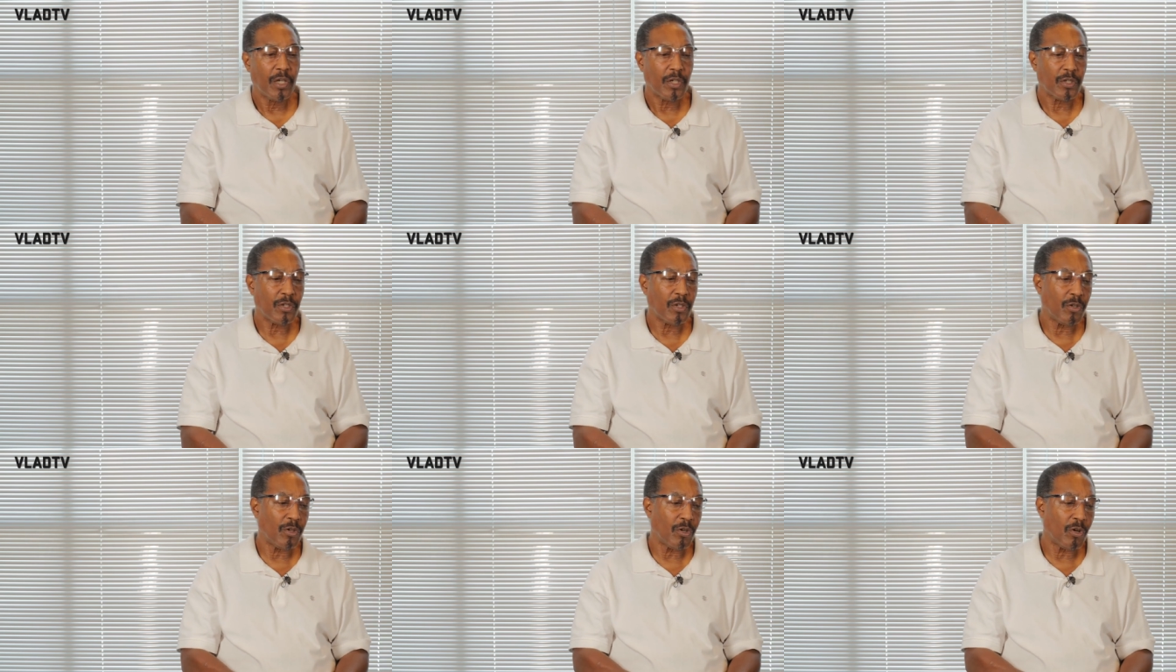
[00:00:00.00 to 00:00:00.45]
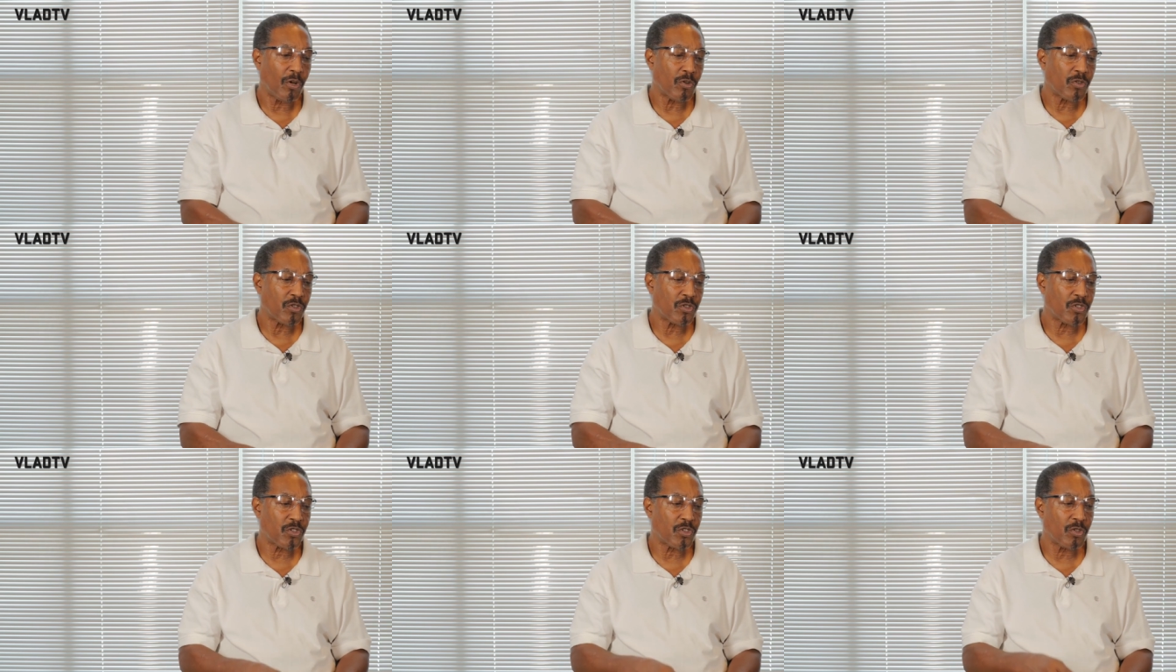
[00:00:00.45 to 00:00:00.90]
you know,
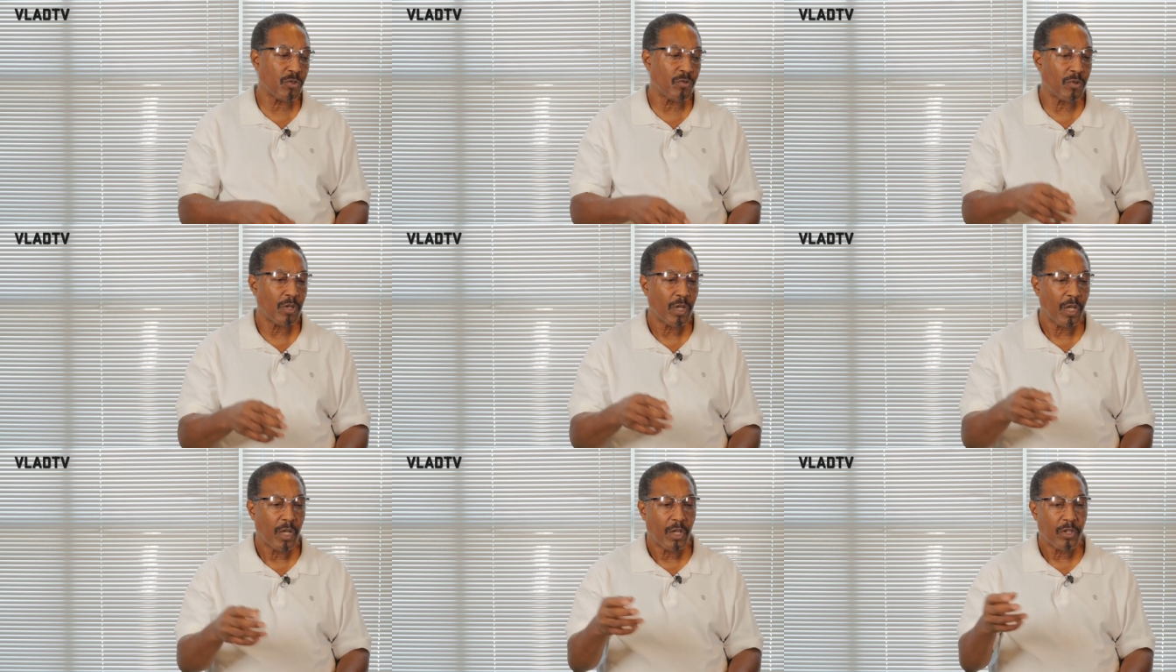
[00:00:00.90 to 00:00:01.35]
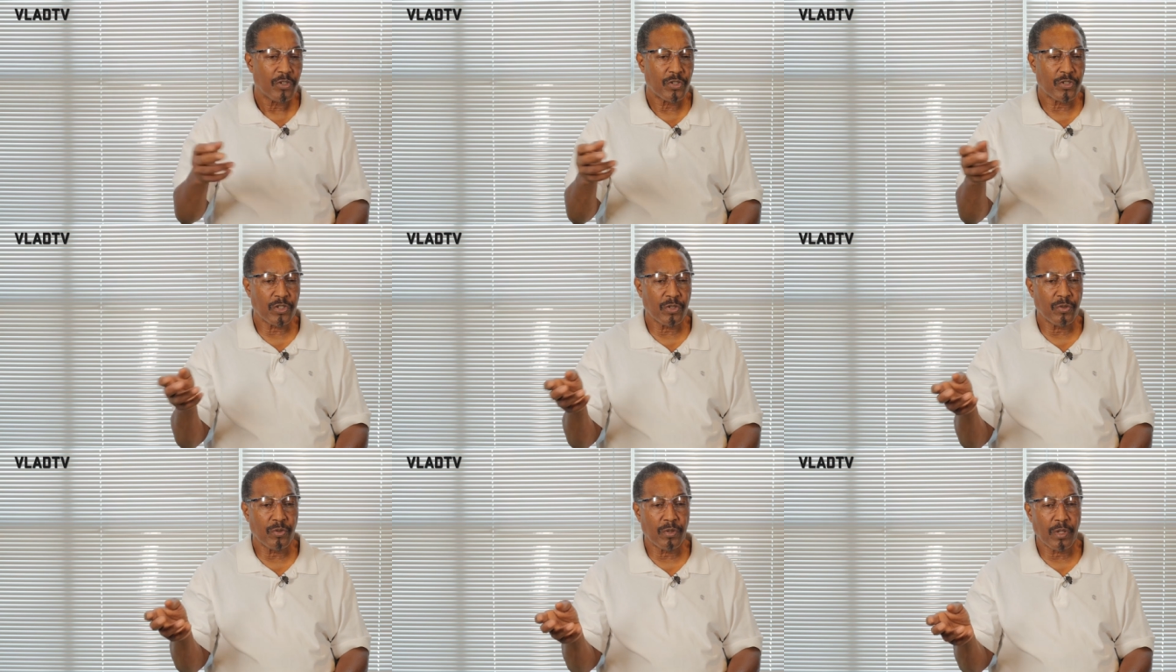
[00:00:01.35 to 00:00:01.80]
shoot,
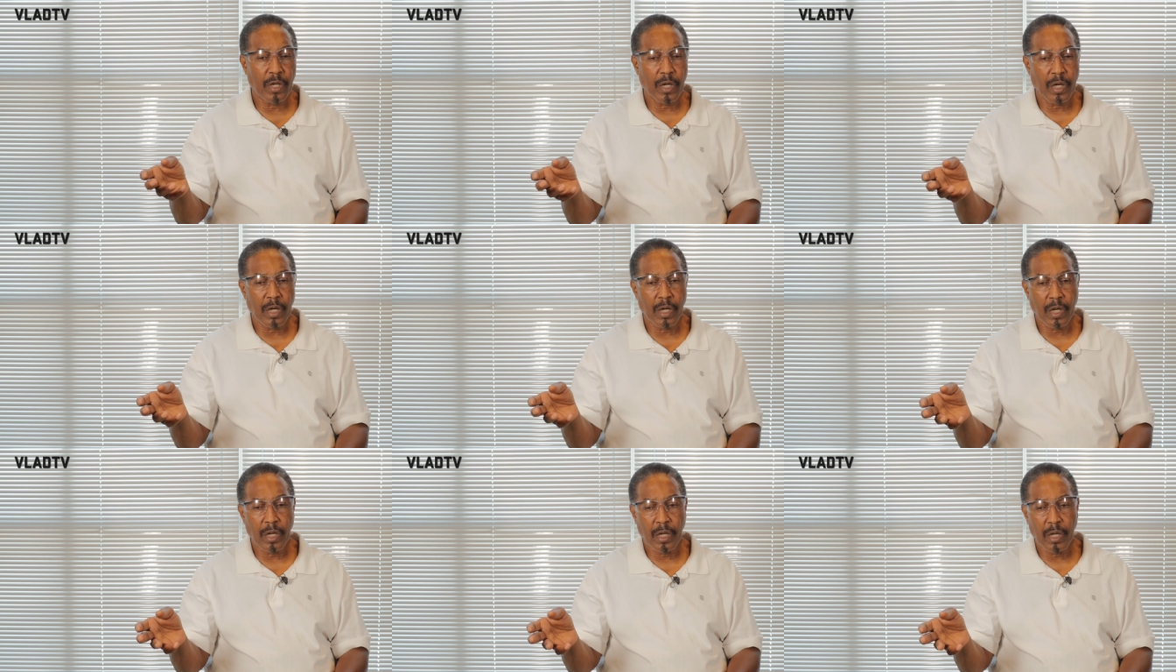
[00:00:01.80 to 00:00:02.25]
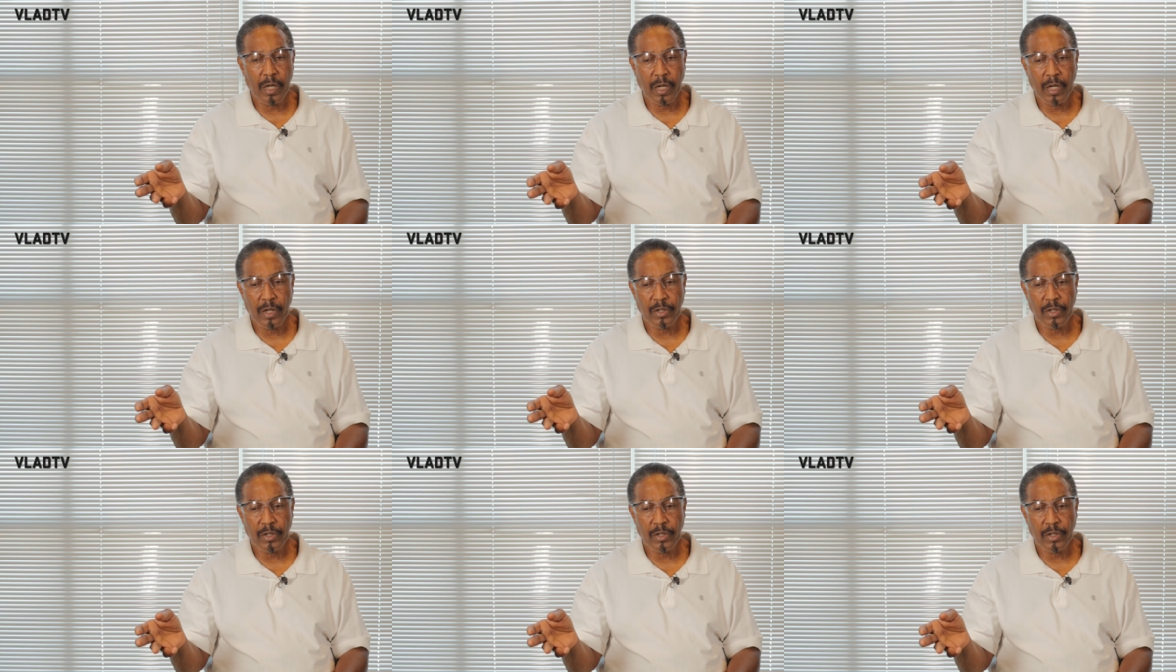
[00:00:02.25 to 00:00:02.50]
shoot, uh, uh,